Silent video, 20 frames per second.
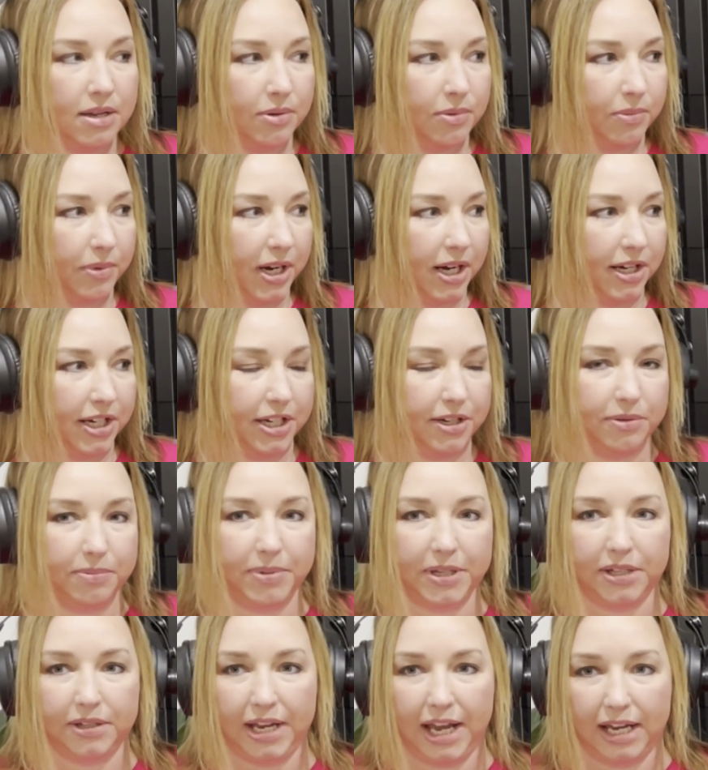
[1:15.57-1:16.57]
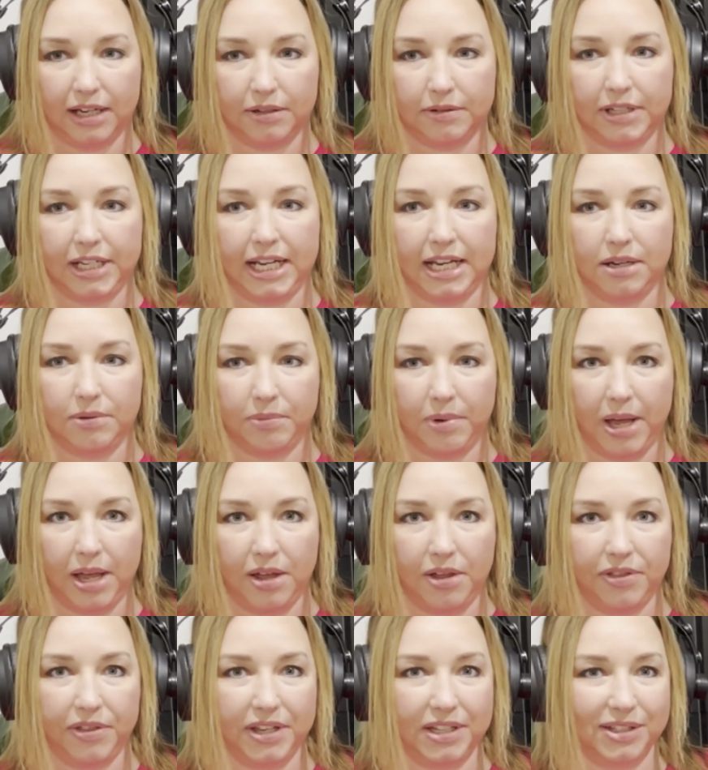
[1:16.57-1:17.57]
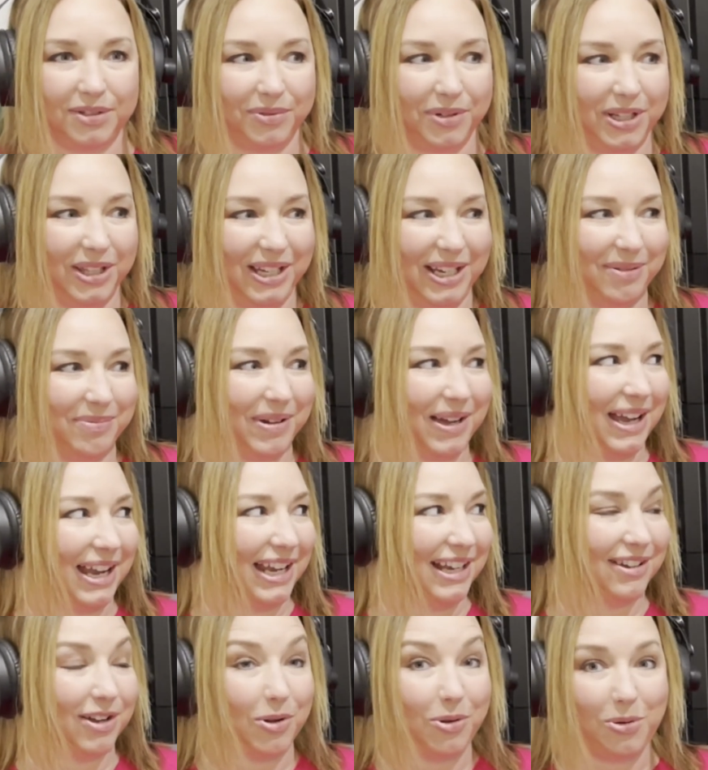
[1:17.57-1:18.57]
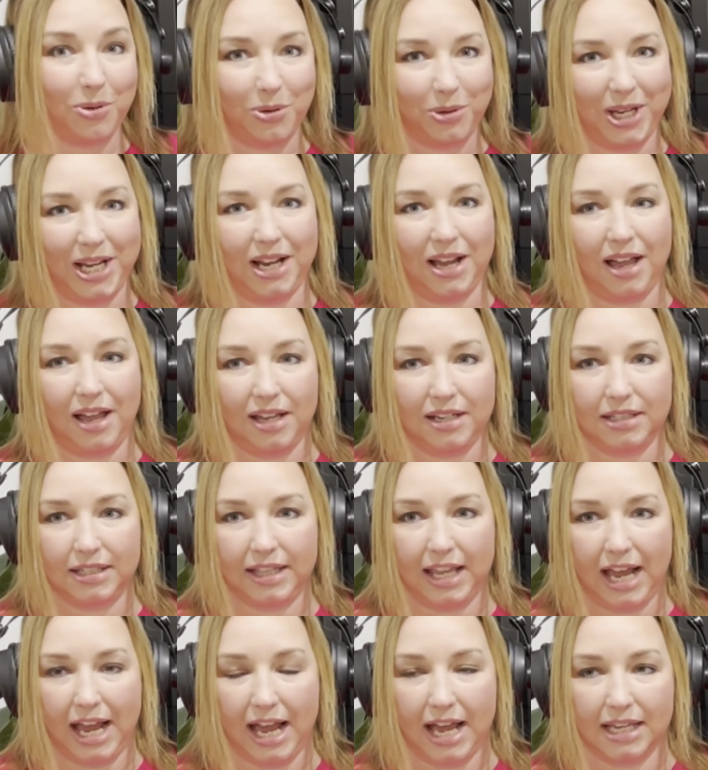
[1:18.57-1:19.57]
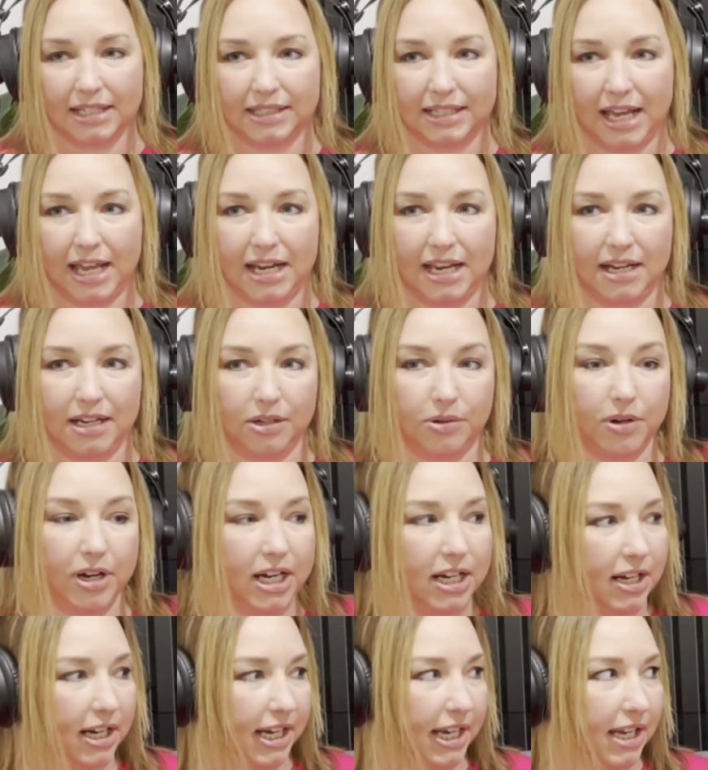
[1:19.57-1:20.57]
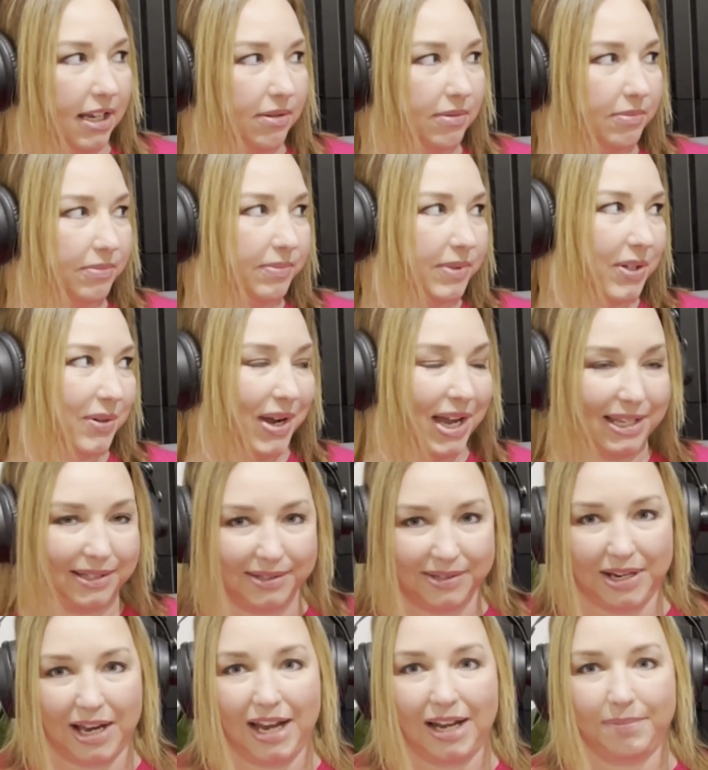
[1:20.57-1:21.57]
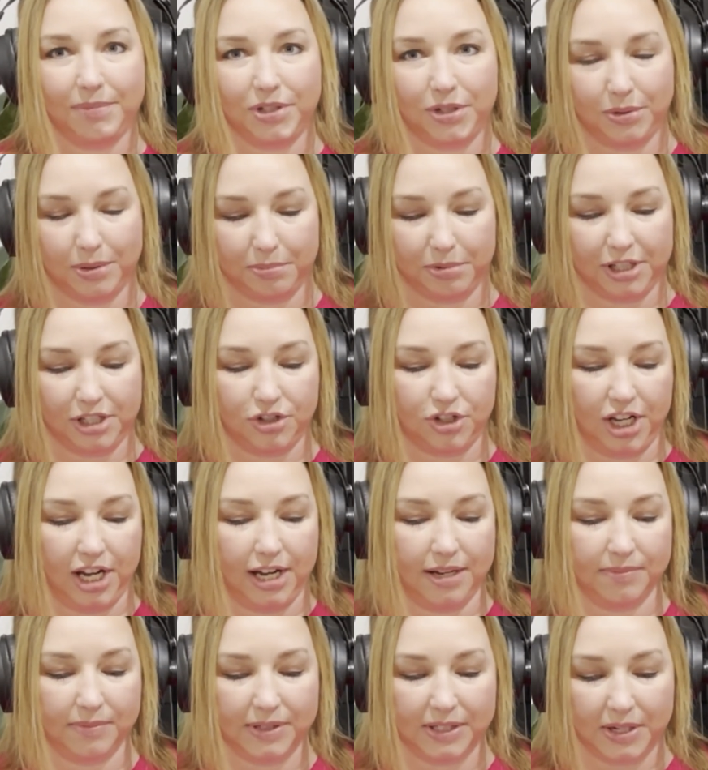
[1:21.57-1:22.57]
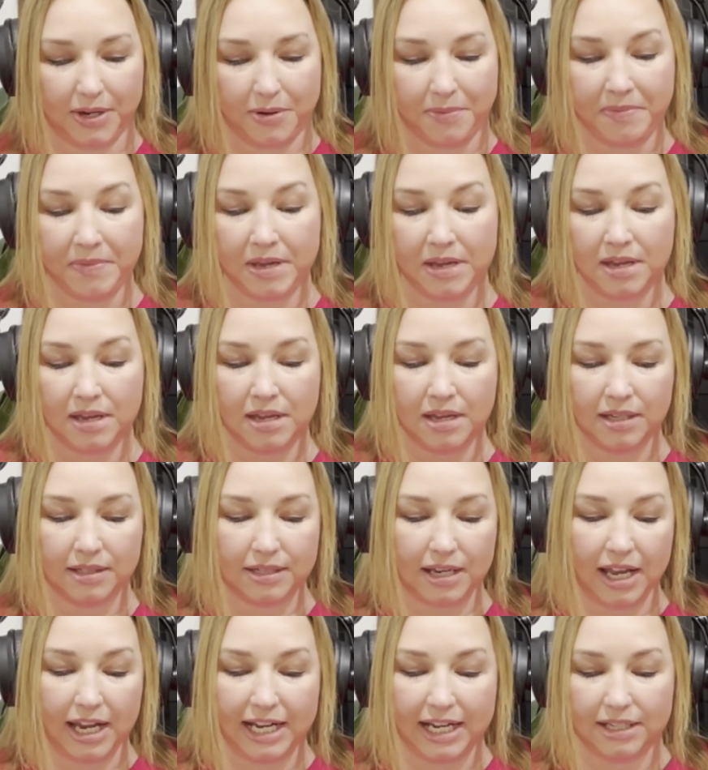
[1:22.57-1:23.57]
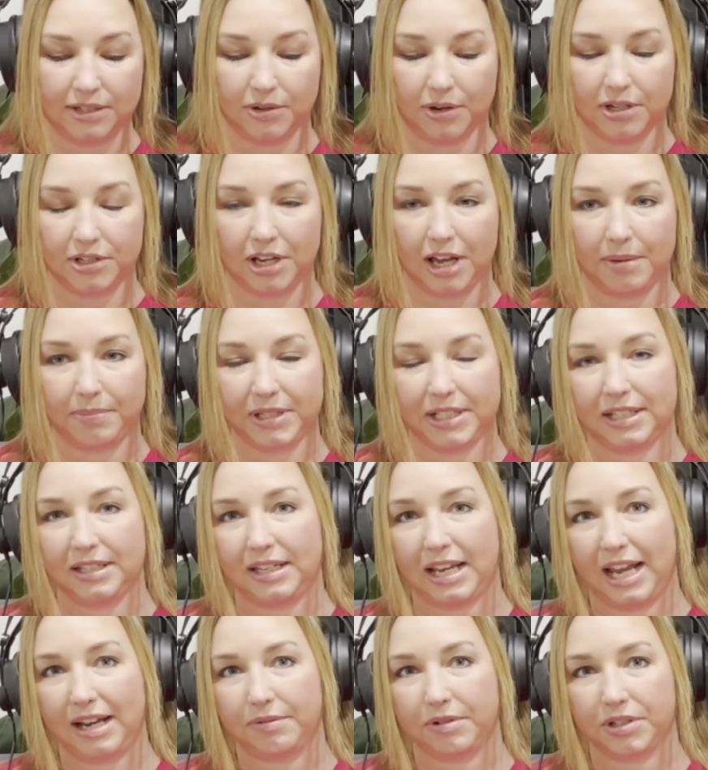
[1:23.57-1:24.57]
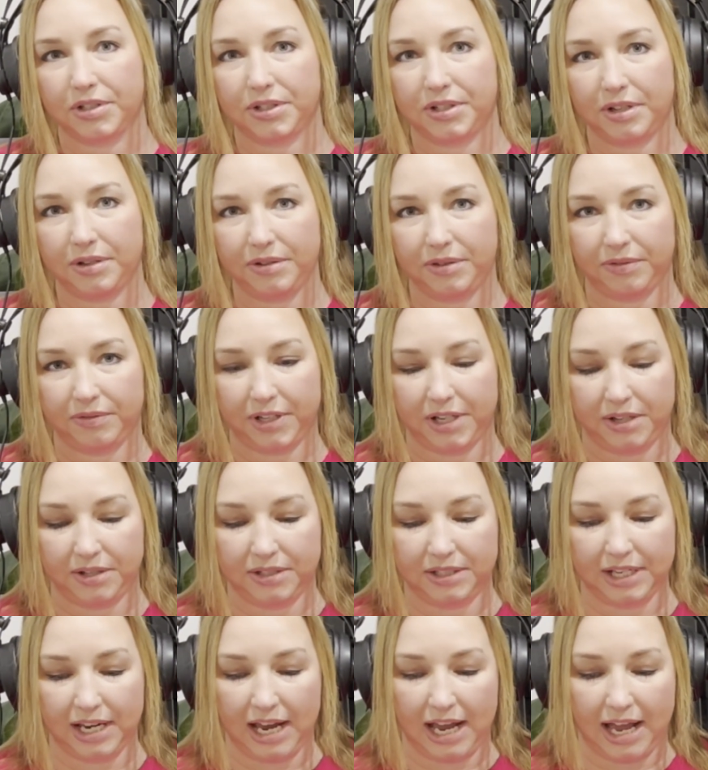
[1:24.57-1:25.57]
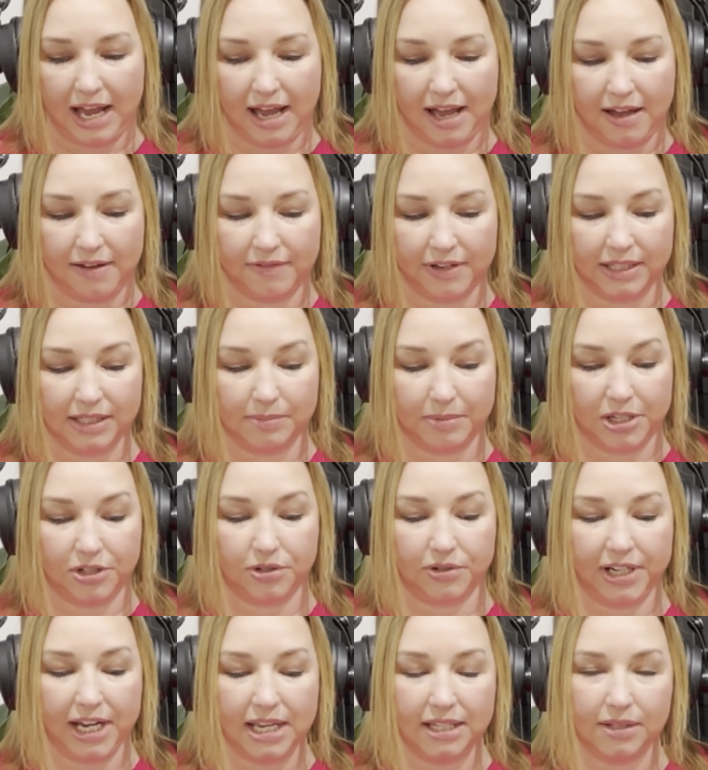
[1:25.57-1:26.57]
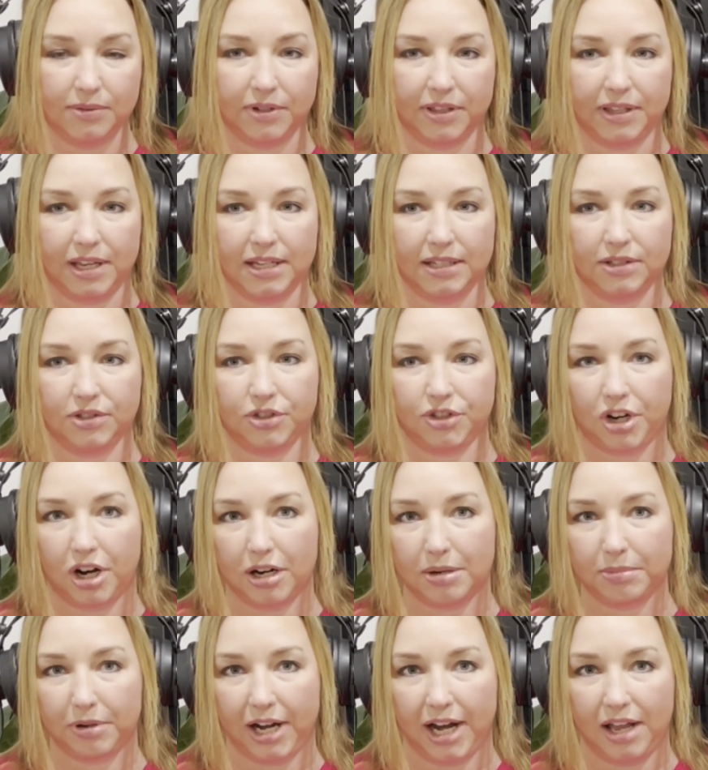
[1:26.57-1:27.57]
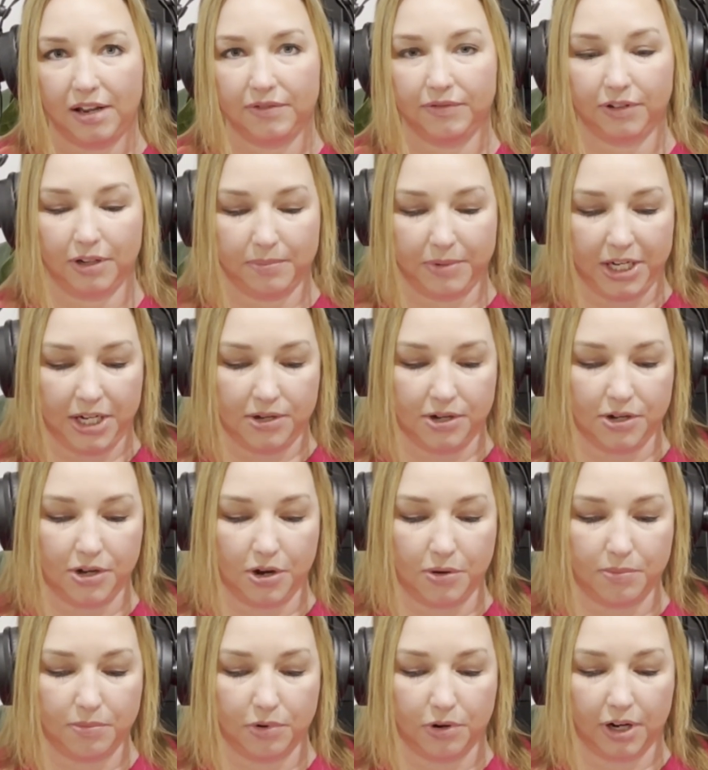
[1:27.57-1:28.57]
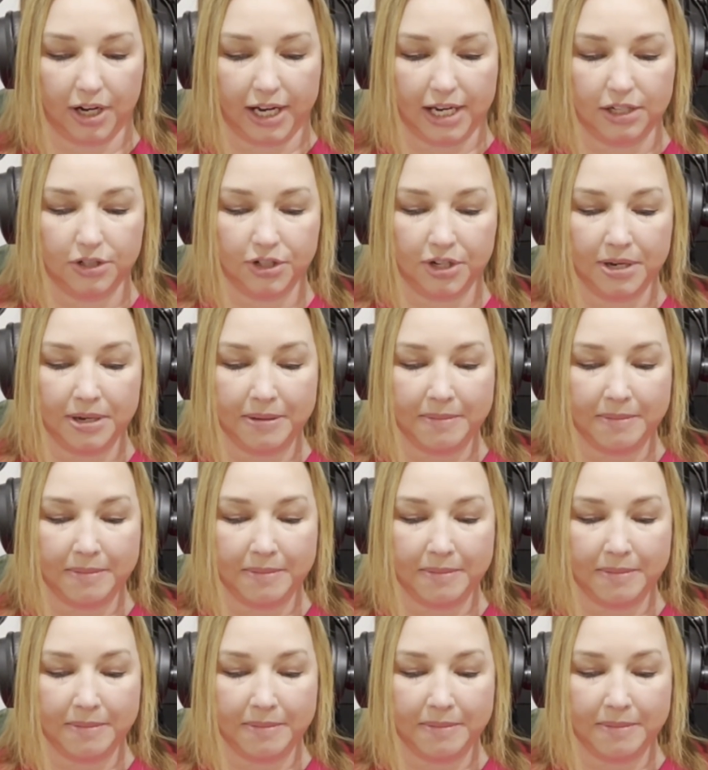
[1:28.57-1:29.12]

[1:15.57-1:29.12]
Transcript: Where you build equity and wealth is really by holding on to that asset and acquiring it so it has time to appreciate. So tying into our topic today, we're so thrilled to have a special guest with us, Shar Brown from Union Home Mortgage,